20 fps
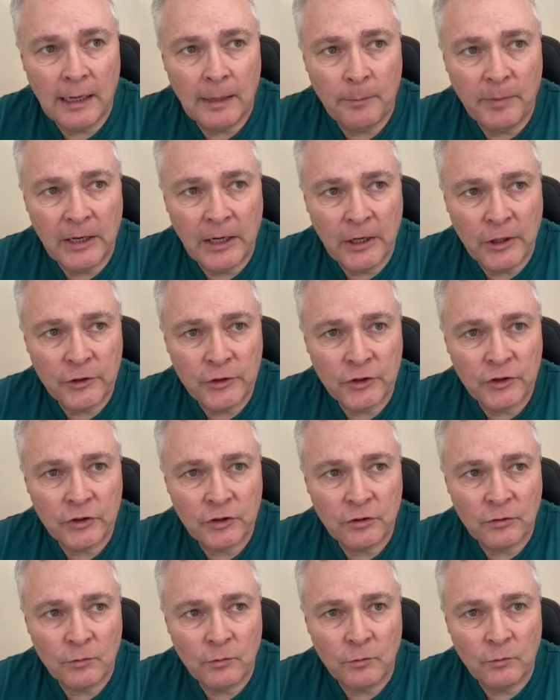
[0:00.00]

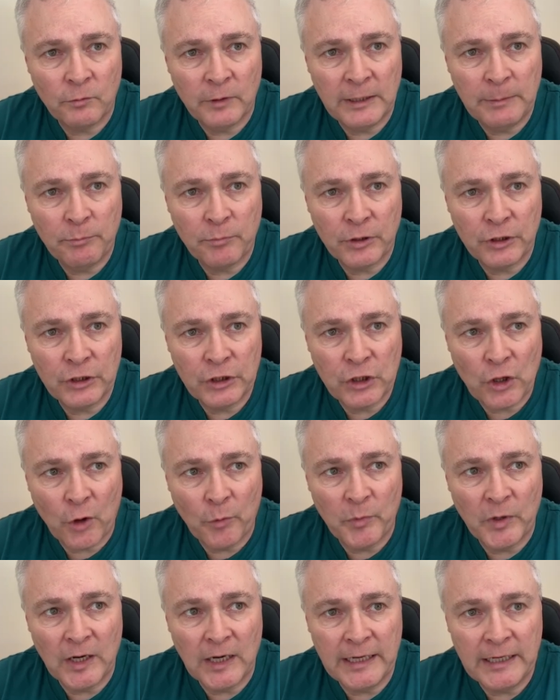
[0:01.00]
Because we
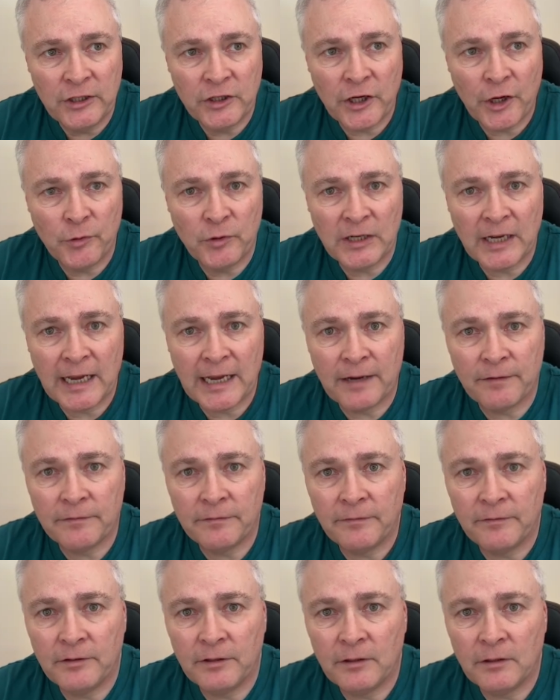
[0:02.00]
predominantly don't
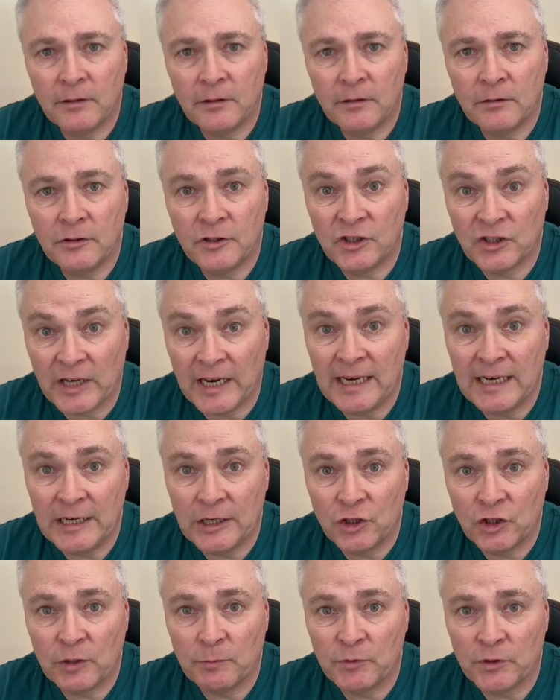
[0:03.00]
have
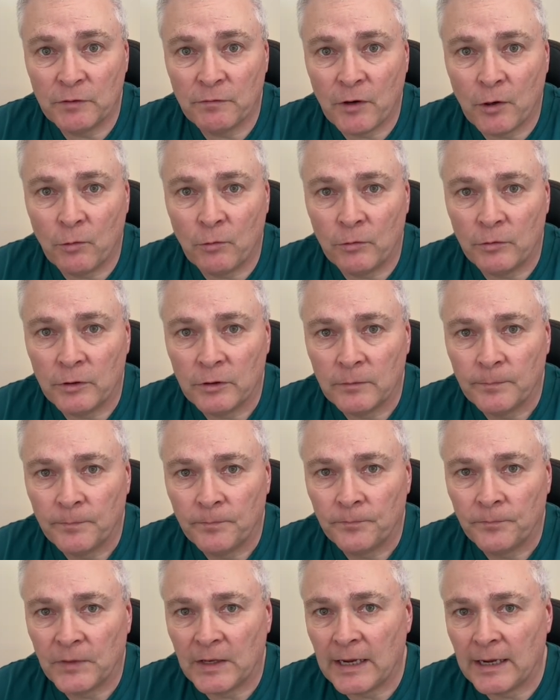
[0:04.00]
sailing ships of old
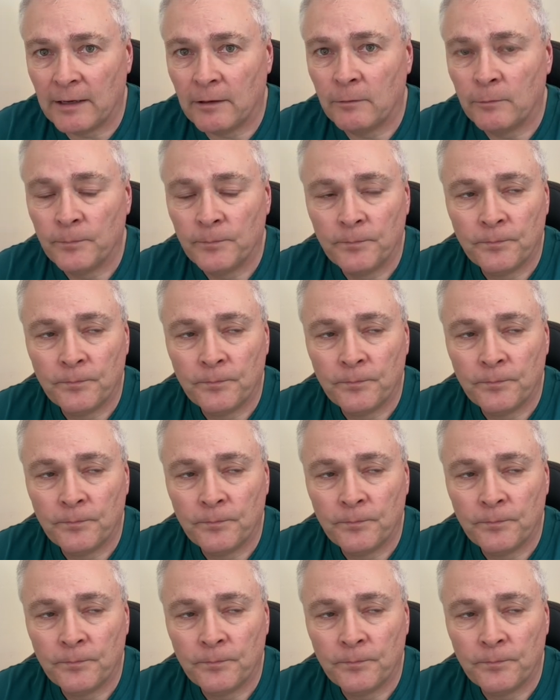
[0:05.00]
now,